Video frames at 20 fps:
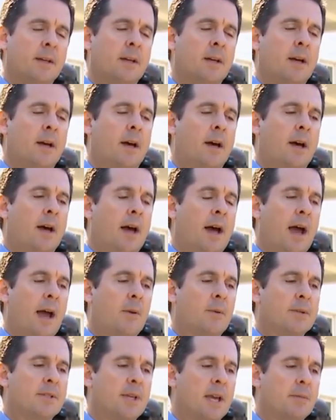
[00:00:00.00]
I
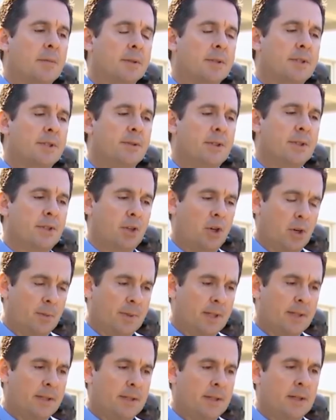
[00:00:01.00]
was able to
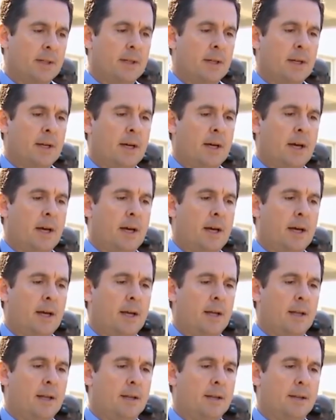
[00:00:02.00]
determine
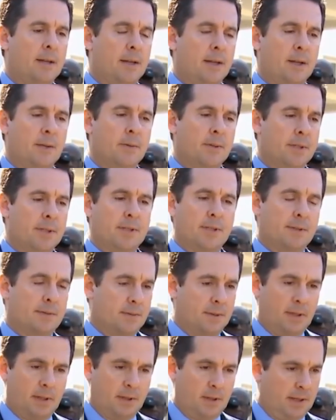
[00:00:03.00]
that
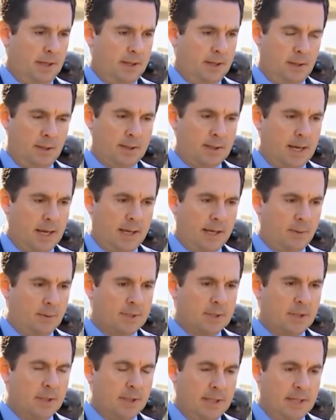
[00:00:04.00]
it looks like it
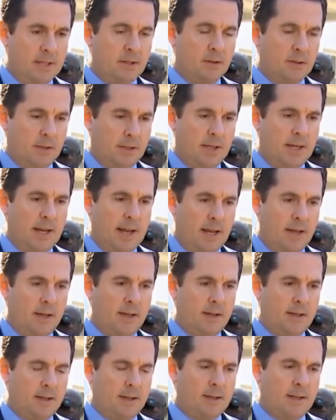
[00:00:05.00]
was legal
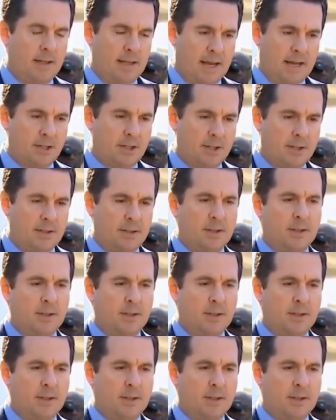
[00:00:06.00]
collection,